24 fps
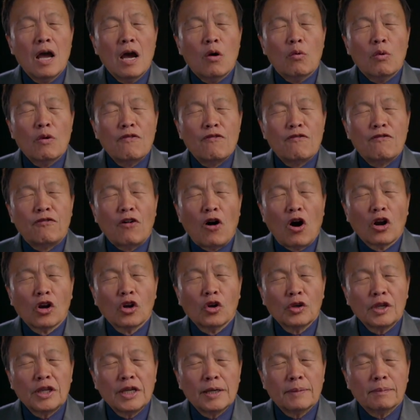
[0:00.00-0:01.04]
We
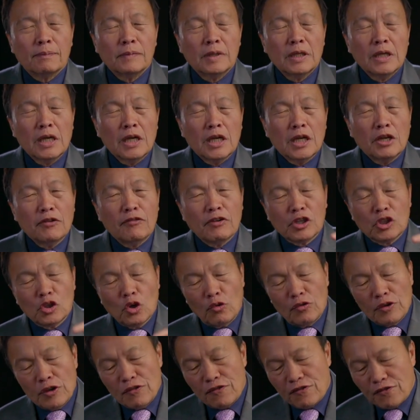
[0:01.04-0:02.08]
follow Him. Even though
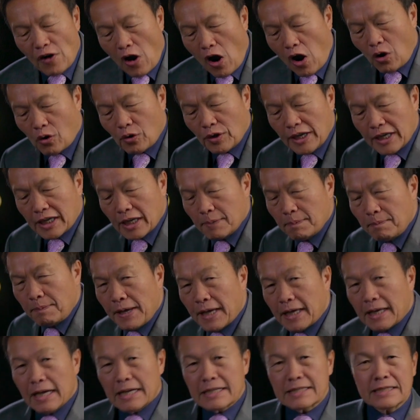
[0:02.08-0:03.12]
we fall, He can
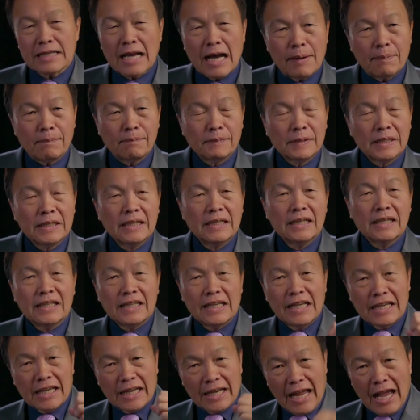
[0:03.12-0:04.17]
pick us up.
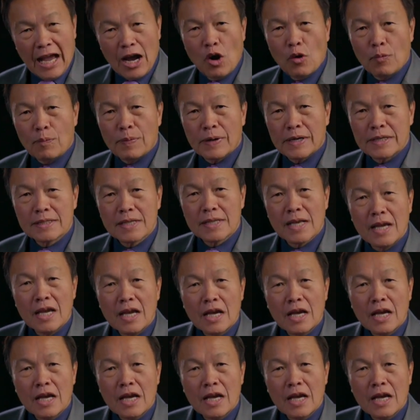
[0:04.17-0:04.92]
He can help us.